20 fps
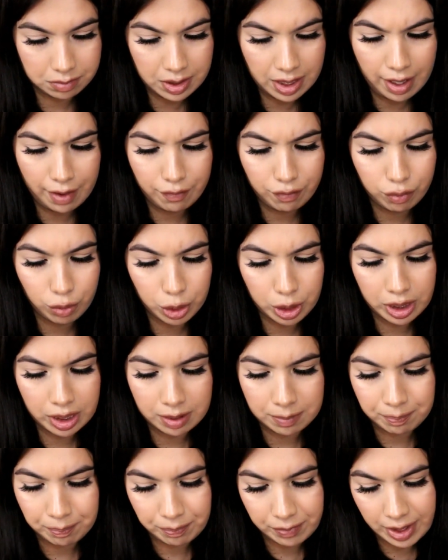Yeah,
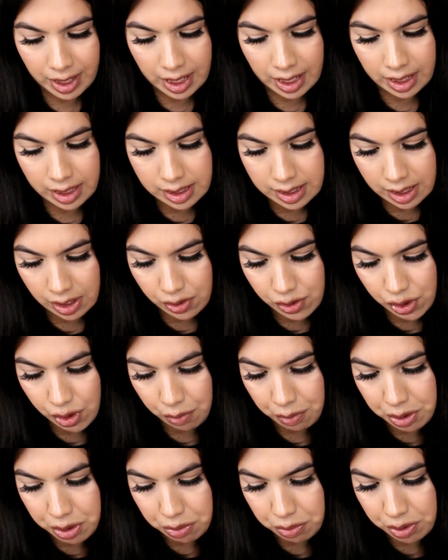40. And it tells
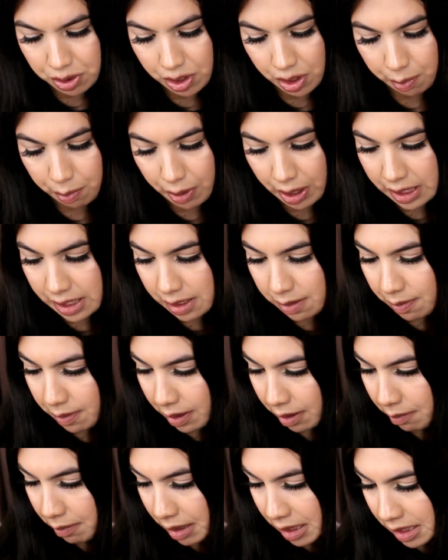you which ones are pressed
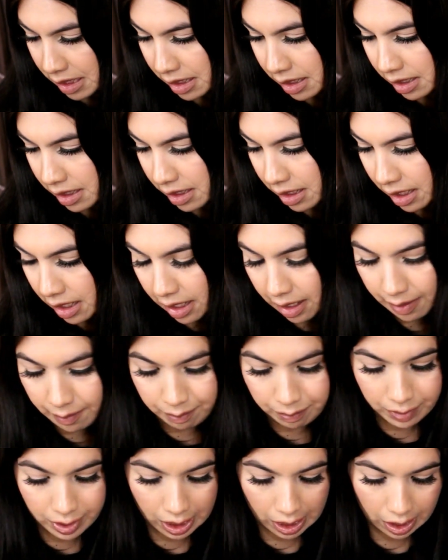pigments
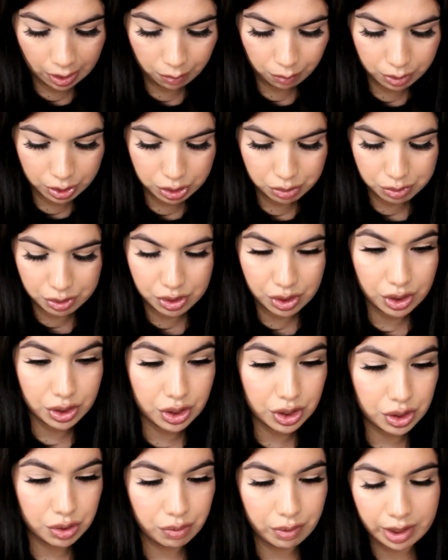and which ones are
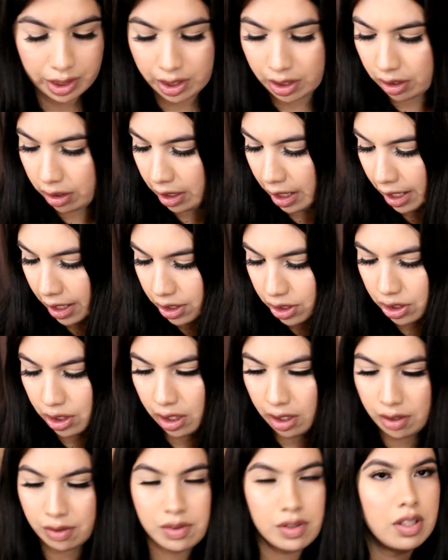just regular
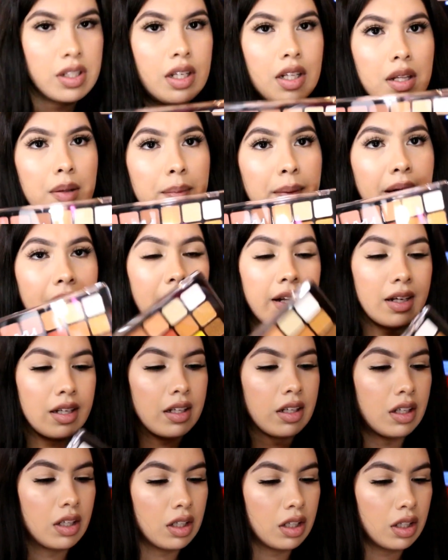eyeshadows in the back.
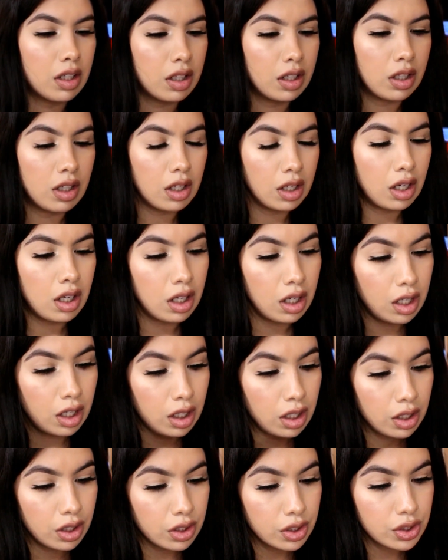
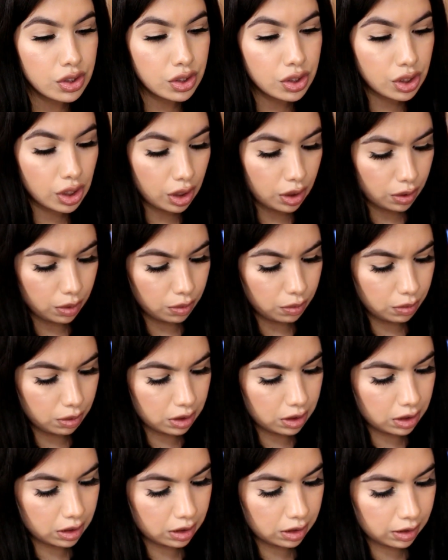So